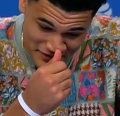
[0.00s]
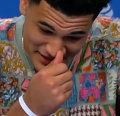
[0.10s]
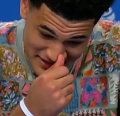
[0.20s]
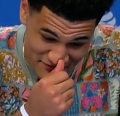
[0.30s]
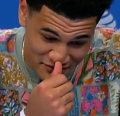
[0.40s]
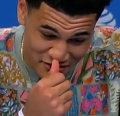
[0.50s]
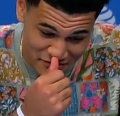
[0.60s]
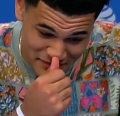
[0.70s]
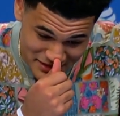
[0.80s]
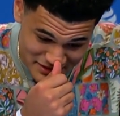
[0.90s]
never
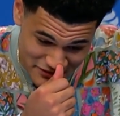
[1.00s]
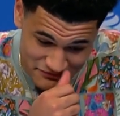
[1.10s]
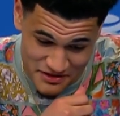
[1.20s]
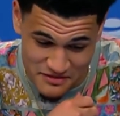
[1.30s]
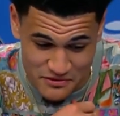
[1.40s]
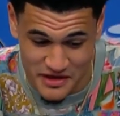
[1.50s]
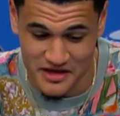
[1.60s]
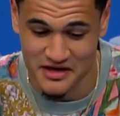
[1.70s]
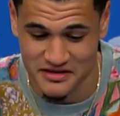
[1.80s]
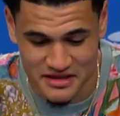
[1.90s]
thought myself being a point
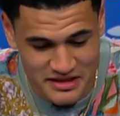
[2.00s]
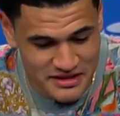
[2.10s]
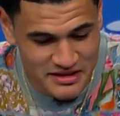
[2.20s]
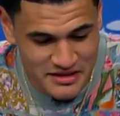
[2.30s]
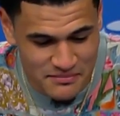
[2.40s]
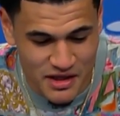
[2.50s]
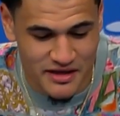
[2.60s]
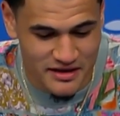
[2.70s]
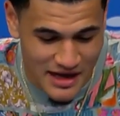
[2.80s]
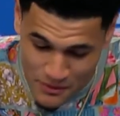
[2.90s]
guard.
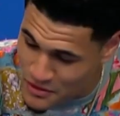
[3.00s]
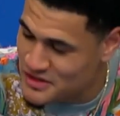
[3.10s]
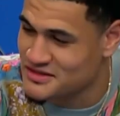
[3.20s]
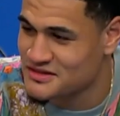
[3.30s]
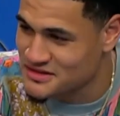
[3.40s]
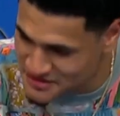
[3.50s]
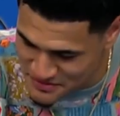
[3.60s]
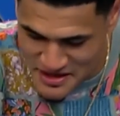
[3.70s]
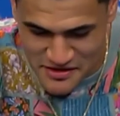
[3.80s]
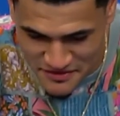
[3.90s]
But I worked to
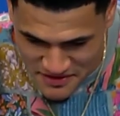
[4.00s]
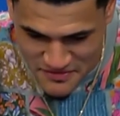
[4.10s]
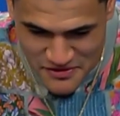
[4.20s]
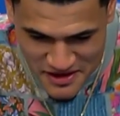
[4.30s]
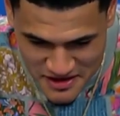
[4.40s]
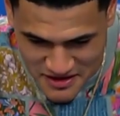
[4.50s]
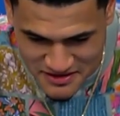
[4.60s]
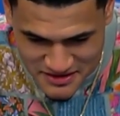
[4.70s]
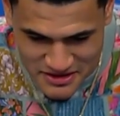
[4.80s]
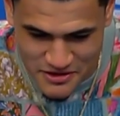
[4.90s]
be able to be a point
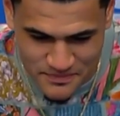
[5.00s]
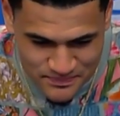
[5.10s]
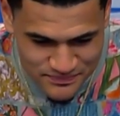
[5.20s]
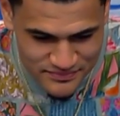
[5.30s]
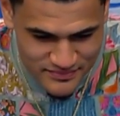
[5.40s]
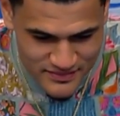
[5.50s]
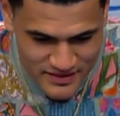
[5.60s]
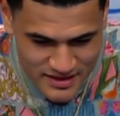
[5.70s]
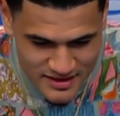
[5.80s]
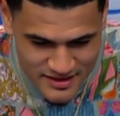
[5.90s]
guard, so.
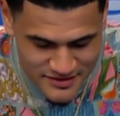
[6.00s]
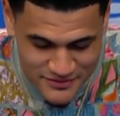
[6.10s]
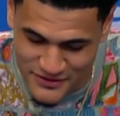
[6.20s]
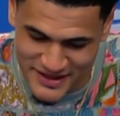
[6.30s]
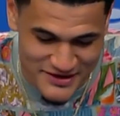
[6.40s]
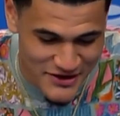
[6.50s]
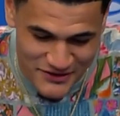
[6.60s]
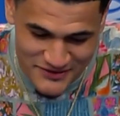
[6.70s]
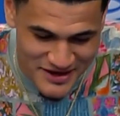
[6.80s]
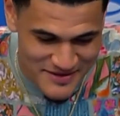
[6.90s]
But
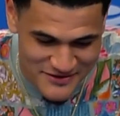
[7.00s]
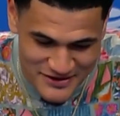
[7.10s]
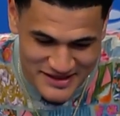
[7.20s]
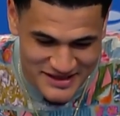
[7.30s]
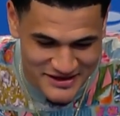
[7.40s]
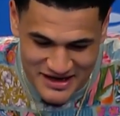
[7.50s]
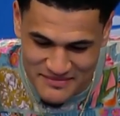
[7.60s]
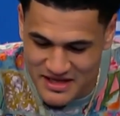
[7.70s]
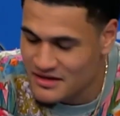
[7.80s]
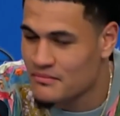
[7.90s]
no, not my rookie year. I
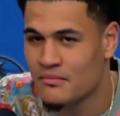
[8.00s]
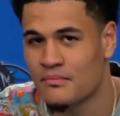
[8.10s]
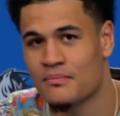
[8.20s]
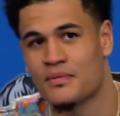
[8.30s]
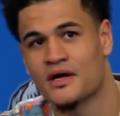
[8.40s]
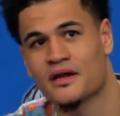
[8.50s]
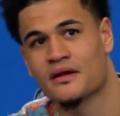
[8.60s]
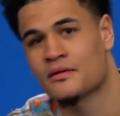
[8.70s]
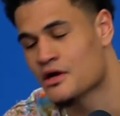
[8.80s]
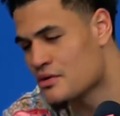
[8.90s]
mean, but
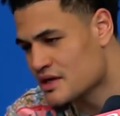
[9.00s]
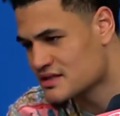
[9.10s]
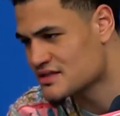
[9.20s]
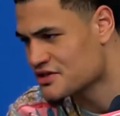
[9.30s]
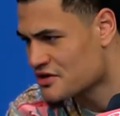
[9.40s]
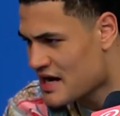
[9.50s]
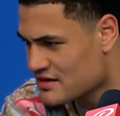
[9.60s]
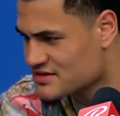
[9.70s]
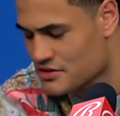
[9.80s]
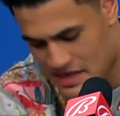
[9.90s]
going into, you know,
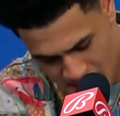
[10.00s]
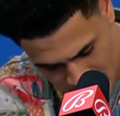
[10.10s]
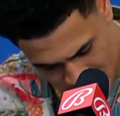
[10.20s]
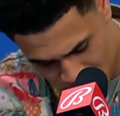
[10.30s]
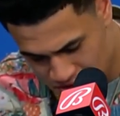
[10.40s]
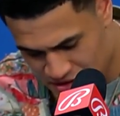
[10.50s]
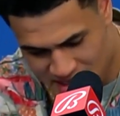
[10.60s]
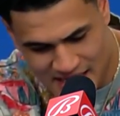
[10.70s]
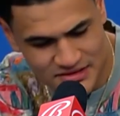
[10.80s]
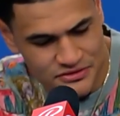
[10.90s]
Arizona in
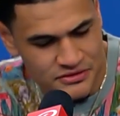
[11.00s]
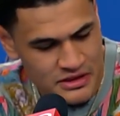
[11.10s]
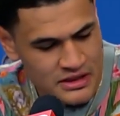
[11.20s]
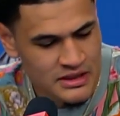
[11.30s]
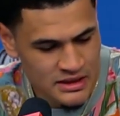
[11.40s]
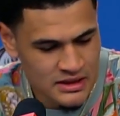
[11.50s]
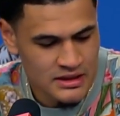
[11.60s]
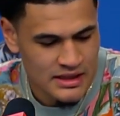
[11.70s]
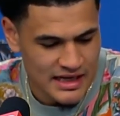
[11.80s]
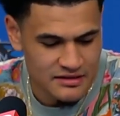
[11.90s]
high school,
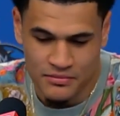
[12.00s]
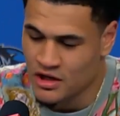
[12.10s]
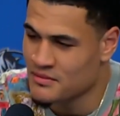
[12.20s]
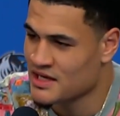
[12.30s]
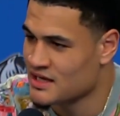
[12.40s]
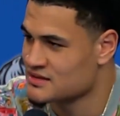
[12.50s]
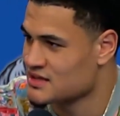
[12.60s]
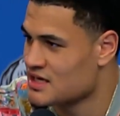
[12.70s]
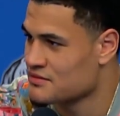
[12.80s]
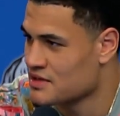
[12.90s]
I had the ball in my hands a
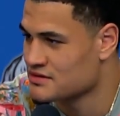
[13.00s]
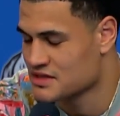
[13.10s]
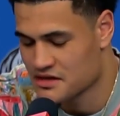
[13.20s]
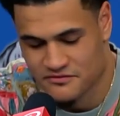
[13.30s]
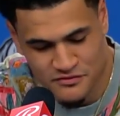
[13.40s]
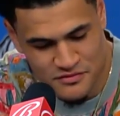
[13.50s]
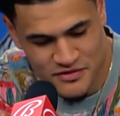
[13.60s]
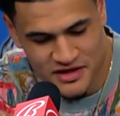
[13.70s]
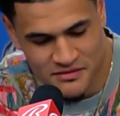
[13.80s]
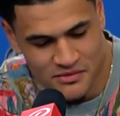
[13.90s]
lot, and I was comfortable
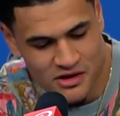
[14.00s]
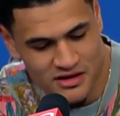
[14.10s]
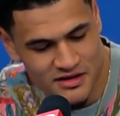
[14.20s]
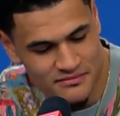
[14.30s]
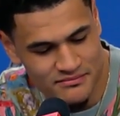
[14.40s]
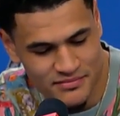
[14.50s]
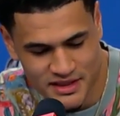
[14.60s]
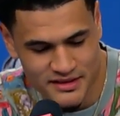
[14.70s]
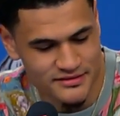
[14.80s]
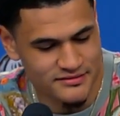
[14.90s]
bringing the ball up, but